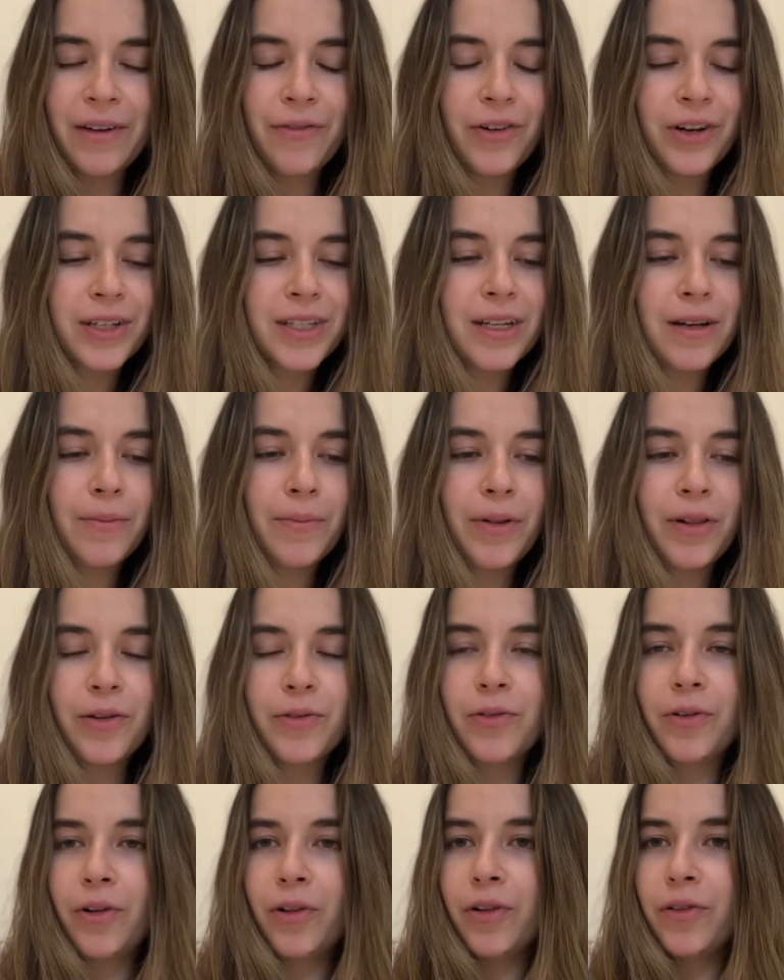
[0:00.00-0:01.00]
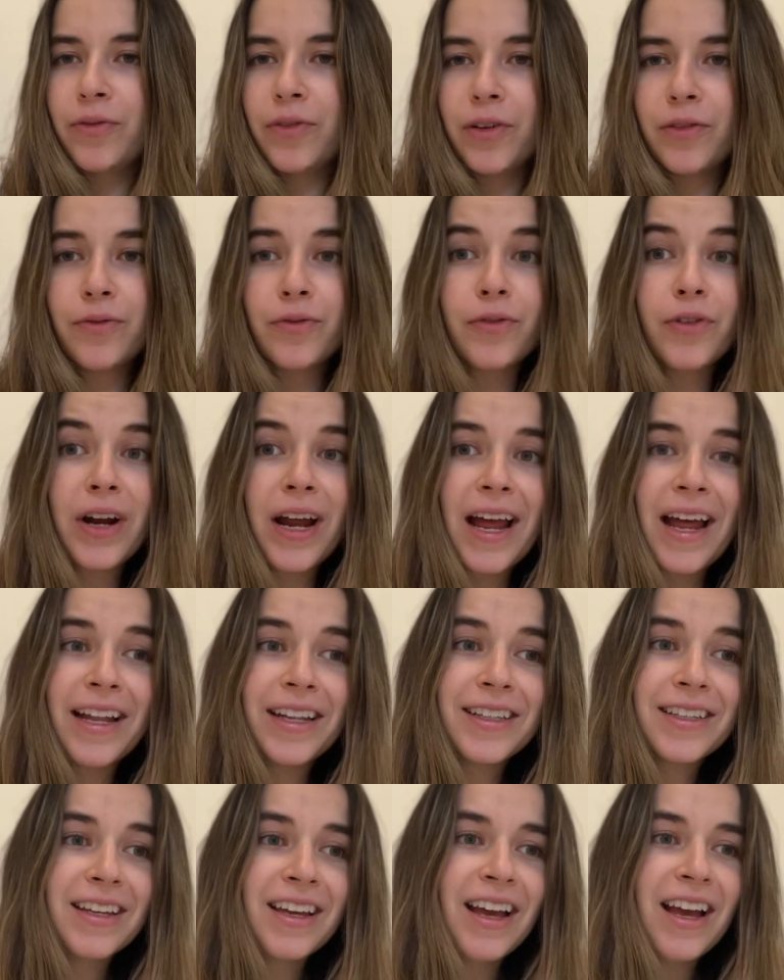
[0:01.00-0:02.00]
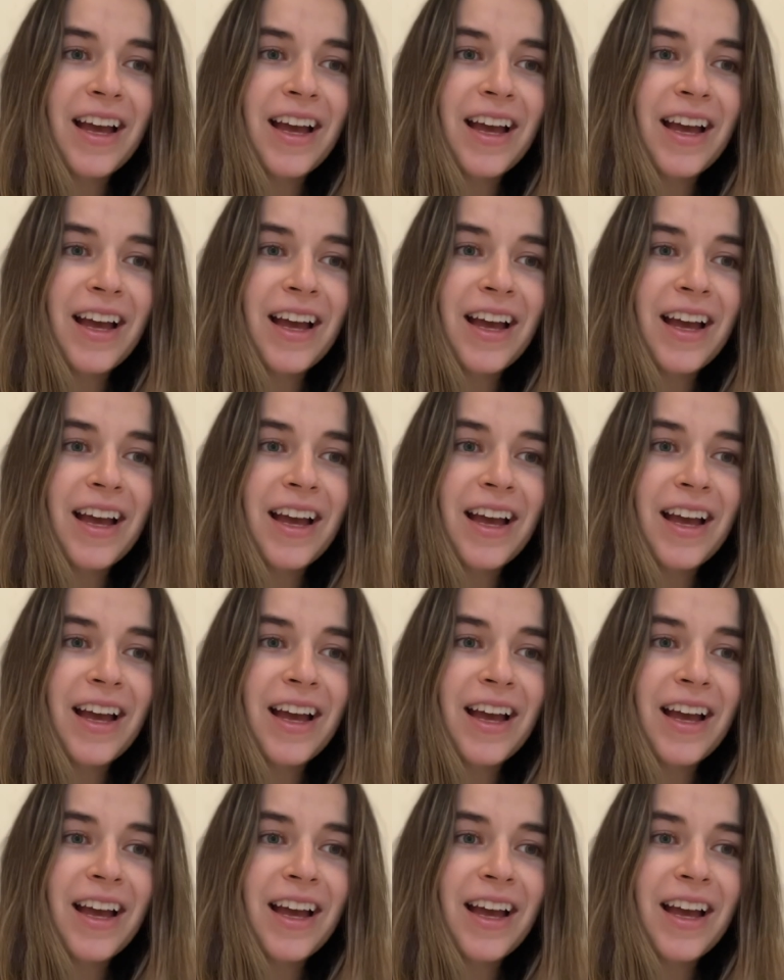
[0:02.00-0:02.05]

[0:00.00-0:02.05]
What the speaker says: for example a role of a friend,